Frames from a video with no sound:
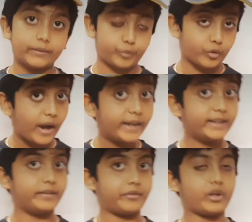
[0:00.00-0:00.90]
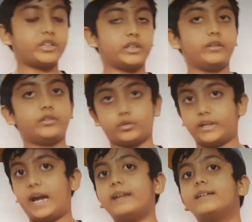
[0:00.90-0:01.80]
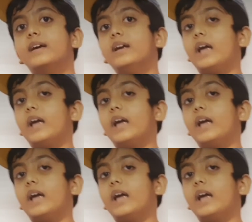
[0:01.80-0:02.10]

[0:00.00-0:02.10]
provide instructions so that